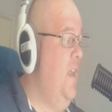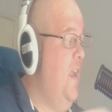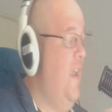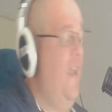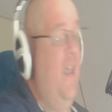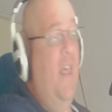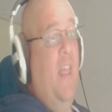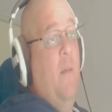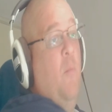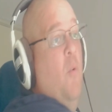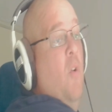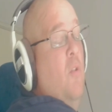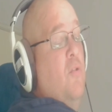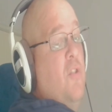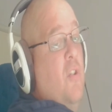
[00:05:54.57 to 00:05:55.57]
And
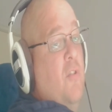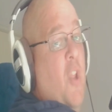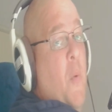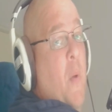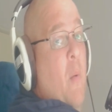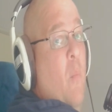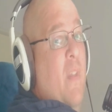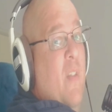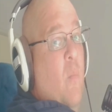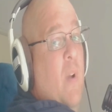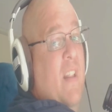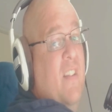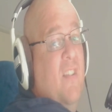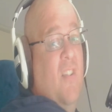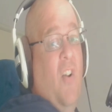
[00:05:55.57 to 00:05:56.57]
we'll also do it with the
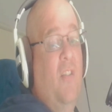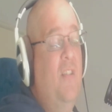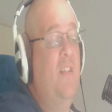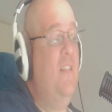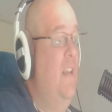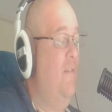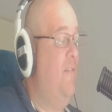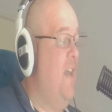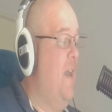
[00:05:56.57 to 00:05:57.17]
windsock to see if that